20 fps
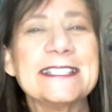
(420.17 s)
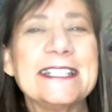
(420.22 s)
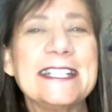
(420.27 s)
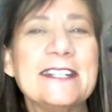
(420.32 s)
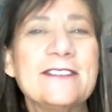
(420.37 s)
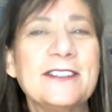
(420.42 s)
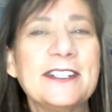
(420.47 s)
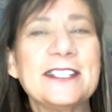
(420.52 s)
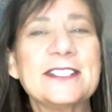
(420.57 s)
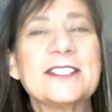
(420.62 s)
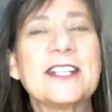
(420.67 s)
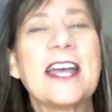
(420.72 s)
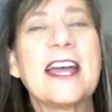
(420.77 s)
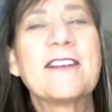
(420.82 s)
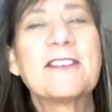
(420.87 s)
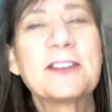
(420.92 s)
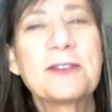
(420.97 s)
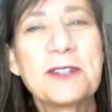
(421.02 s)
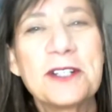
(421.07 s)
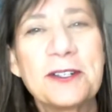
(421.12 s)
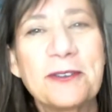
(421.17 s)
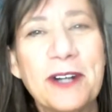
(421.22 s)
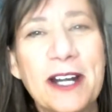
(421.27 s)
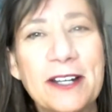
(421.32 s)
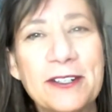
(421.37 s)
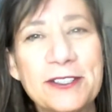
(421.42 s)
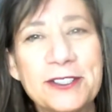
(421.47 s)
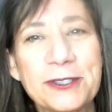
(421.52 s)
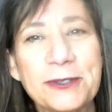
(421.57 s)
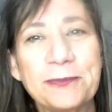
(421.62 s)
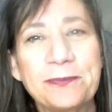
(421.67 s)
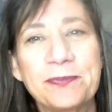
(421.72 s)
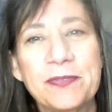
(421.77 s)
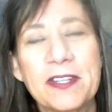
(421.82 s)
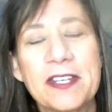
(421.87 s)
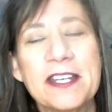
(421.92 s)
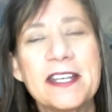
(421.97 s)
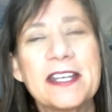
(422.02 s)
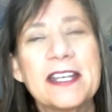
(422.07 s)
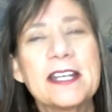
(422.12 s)
and giving to everyone around you.
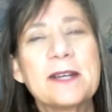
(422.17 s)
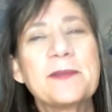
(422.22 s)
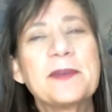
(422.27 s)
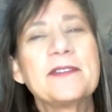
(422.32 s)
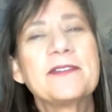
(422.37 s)
But